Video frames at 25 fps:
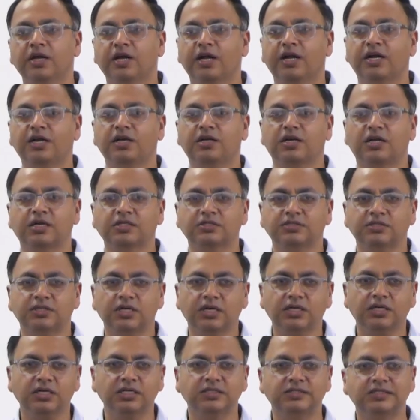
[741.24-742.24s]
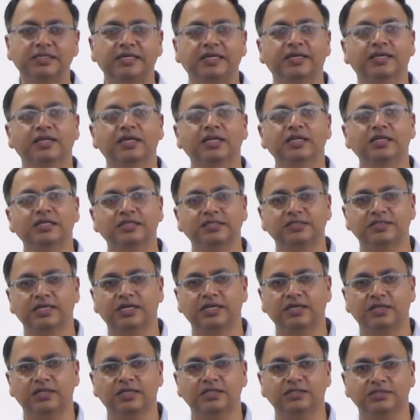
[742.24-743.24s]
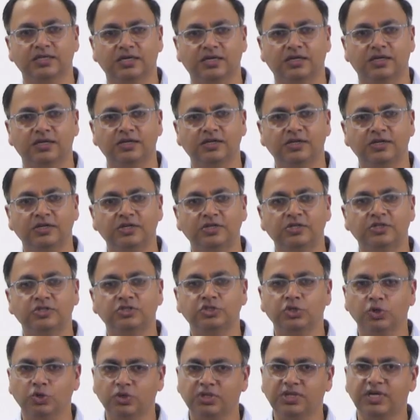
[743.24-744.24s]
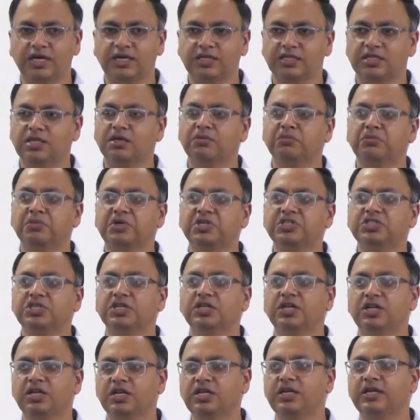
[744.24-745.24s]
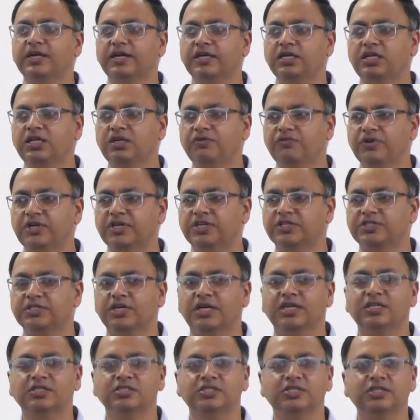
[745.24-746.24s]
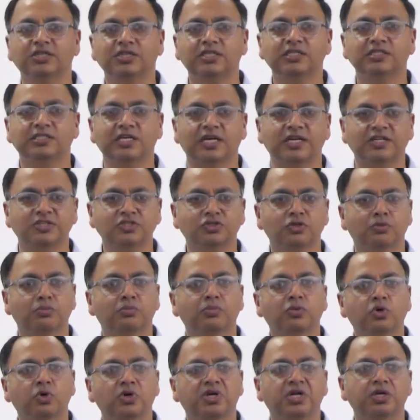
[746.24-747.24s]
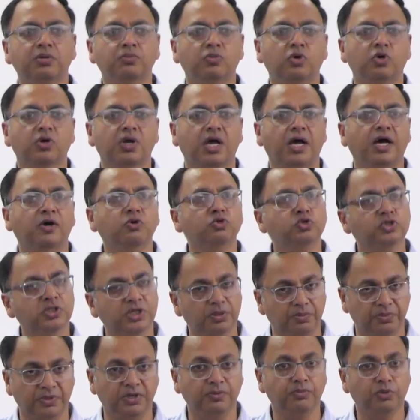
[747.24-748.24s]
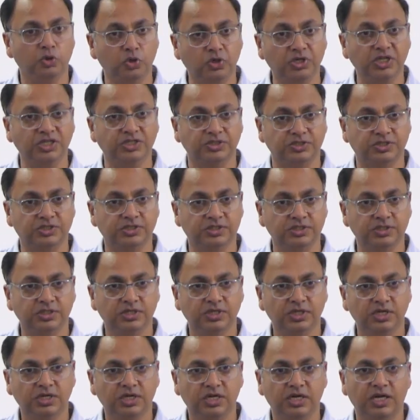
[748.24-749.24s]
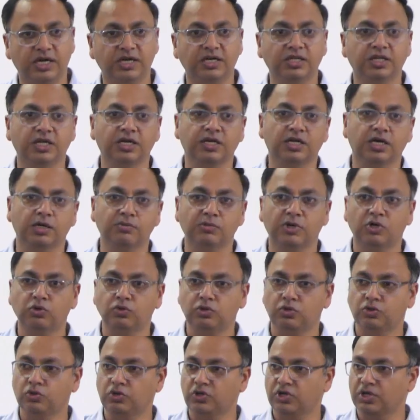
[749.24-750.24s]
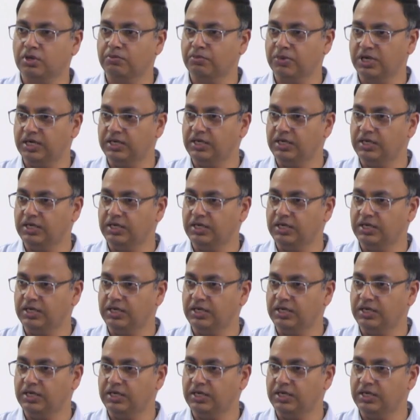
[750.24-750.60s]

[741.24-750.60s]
and transduct a signal inside the cell so that the machinery activates and synthesizes more and more housekeeping proteins, and they come out to your